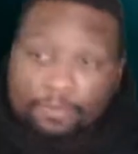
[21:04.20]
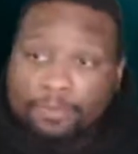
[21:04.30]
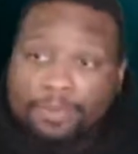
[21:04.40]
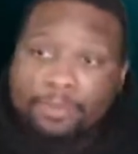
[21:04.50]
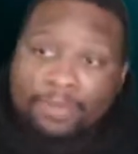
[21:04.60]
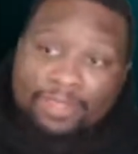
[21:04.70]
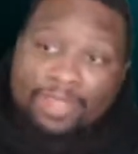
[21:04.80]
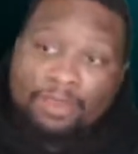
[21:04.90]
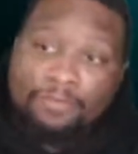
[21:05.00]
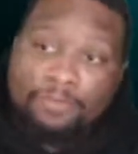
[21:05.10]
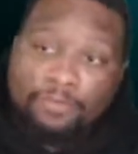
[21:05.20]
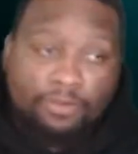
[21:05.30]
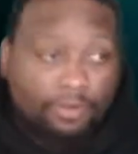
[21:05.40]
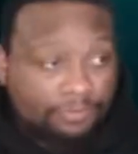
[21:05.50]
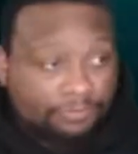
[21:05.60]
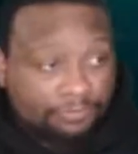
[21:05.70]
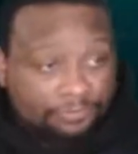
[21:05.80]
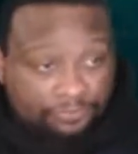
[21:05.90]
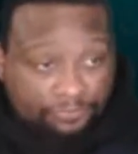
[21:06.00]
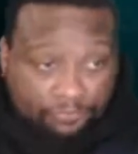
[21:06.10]
would be about that in the future.
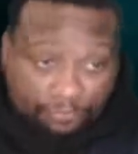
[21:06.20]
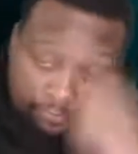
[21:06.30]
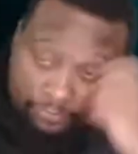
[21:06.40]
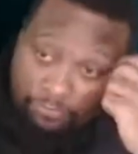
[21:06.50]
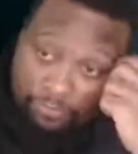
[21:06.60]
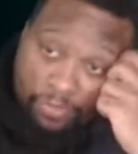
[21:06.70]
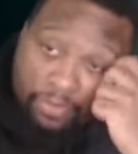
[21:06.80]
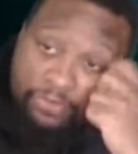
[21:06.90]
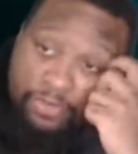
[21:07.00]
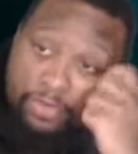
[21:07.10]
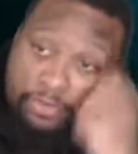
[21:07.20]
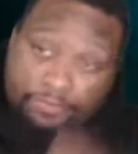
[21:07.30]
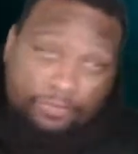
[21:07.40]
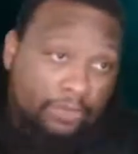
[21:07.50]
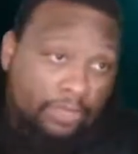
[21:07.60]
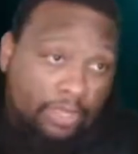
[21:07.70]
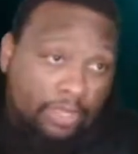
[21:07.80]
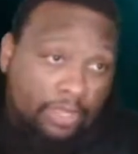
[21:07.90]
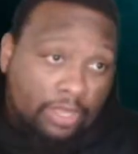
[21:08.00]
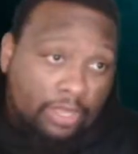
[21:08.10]
So
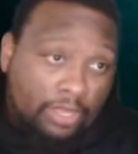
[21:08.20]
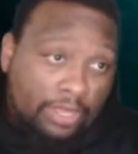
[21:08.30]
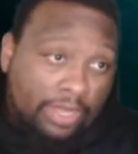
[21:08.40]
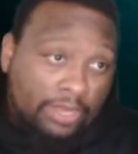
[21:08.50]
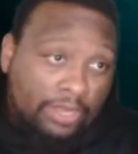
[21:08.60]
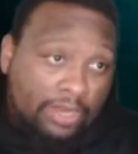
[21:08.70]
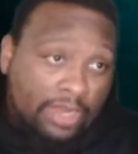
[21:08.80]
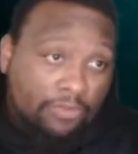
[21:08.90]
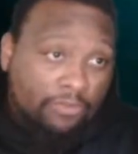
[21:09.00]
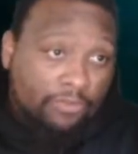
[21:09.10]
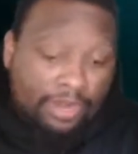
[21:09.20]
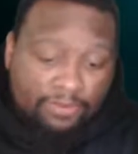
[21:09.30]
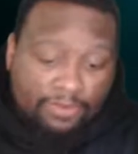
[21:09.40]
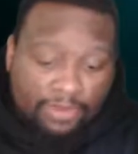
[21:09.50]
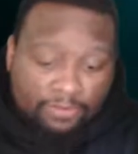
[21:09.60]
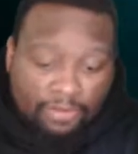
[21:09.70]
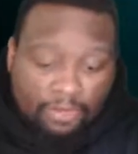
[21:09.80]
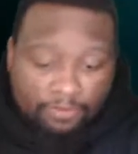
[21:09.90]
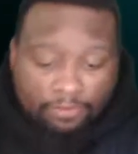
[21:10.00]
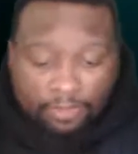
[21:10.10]
uh, the next track is
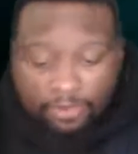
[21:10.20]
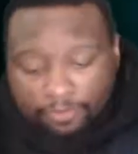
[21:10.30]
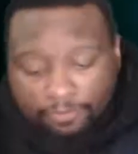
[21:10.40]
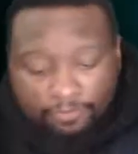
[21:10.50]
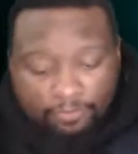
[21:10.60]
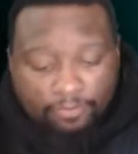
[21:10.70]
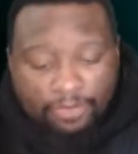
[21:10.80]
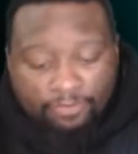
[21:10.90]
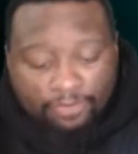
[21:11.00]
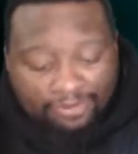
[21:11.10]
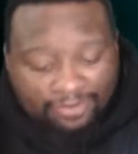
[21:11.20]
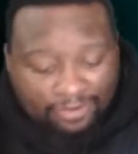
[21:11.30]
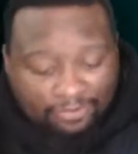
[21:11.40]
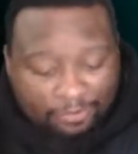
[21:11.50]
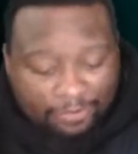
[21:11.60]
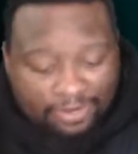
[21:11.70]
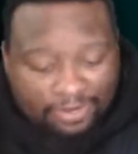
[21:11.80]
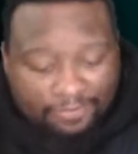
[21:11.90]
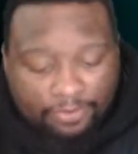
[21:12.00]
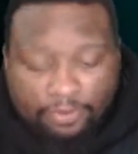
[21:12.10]
actually, you know, next is actually pretty
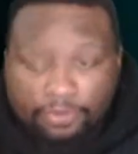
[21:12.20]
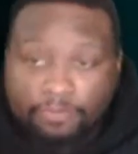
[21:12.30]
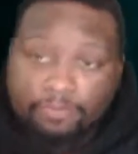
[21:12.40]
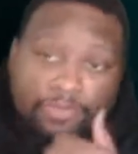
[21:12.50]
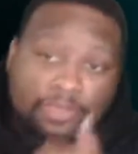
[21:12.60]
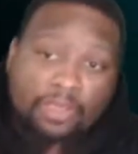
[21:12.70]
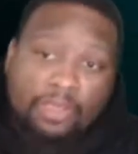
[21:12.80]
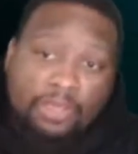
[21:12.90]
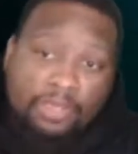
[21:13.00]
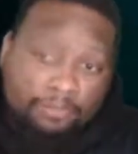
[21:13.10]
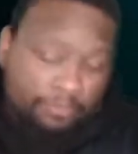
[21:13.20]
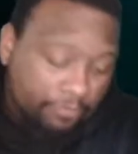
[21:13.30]
difficult to um,